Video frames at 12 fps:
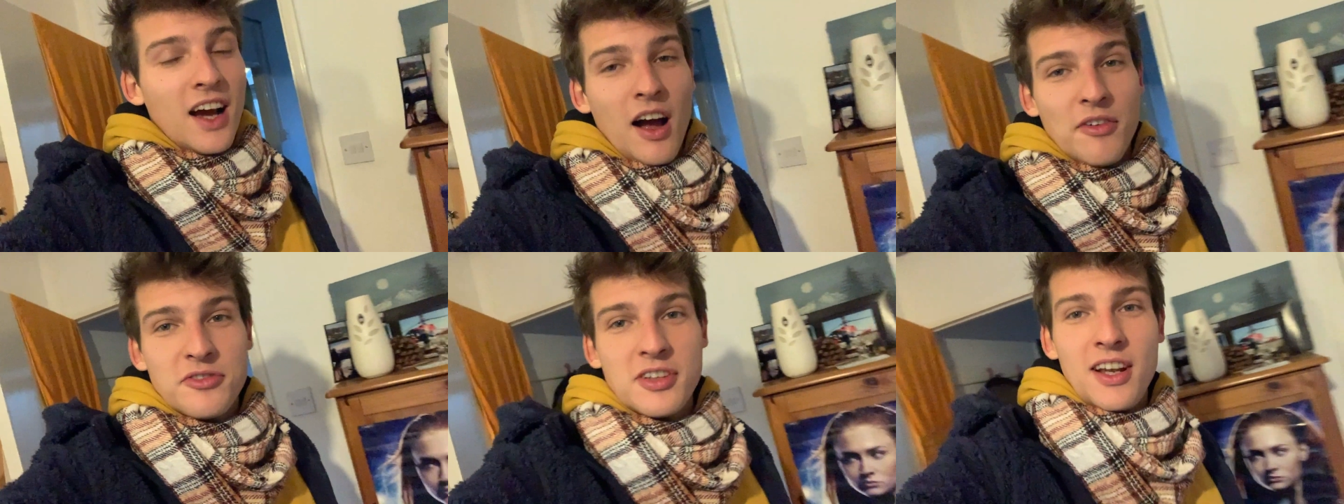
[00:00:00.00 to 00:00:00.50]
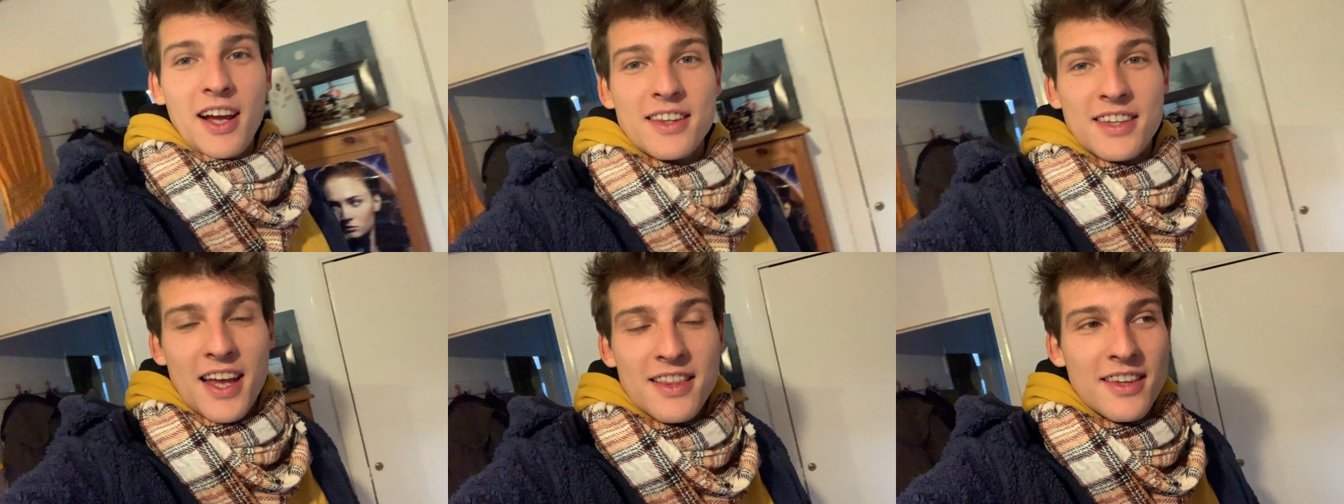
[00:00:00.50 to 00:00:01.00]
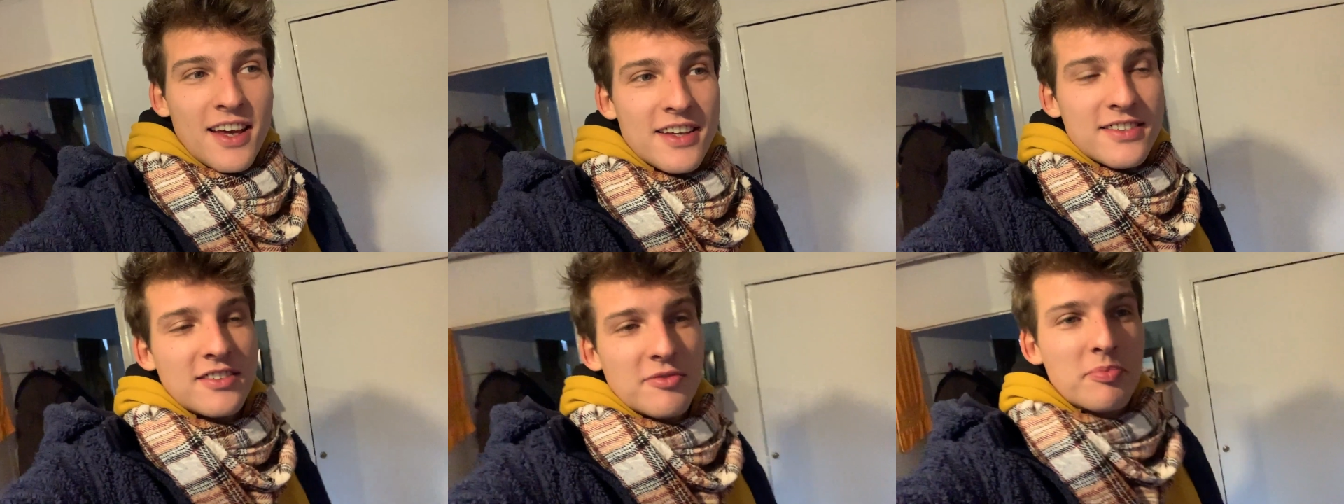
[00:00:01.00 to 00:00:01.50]
After like ten
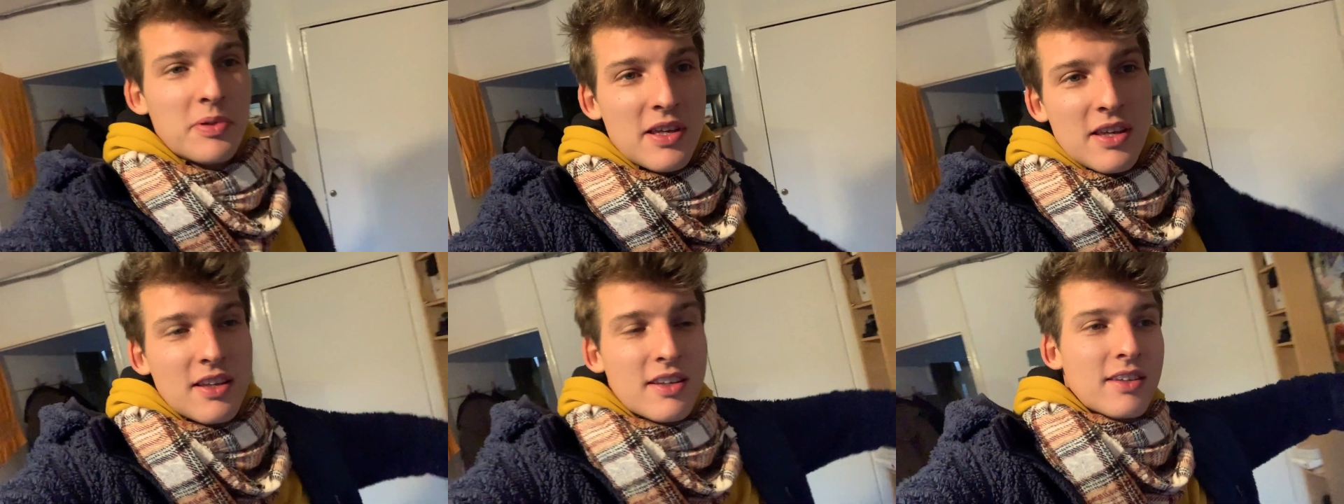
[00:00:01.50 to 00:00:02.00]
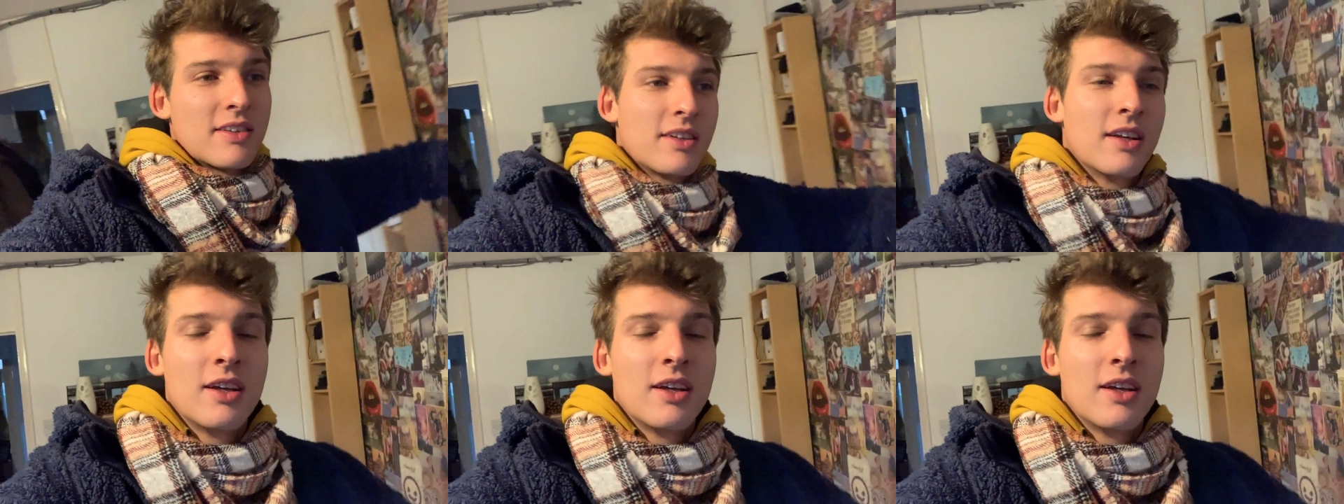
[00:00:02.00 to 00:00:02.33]
days of being